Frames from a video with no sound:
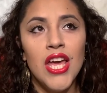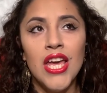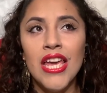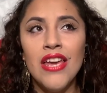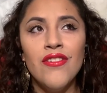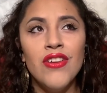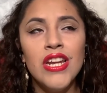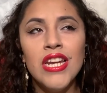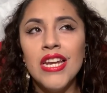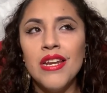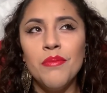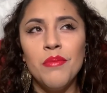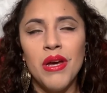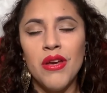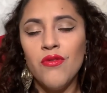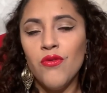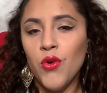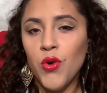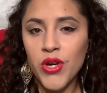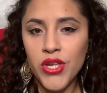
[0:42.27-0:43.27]
Even in
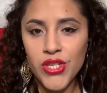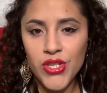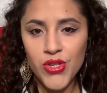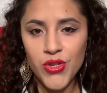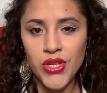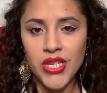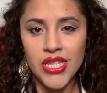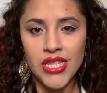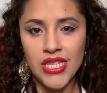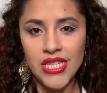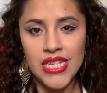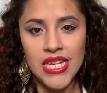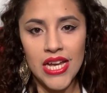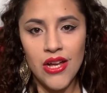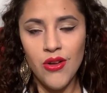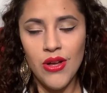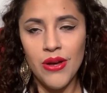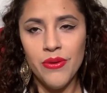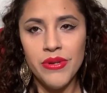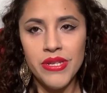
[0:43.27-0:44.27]
my voice you can
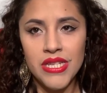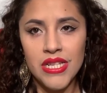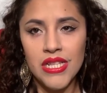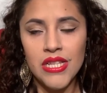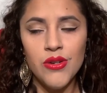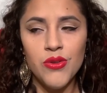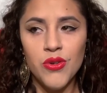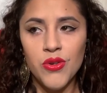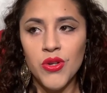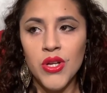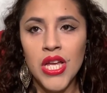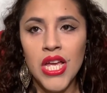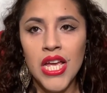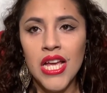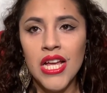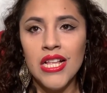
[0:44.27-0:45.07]
tell I was a little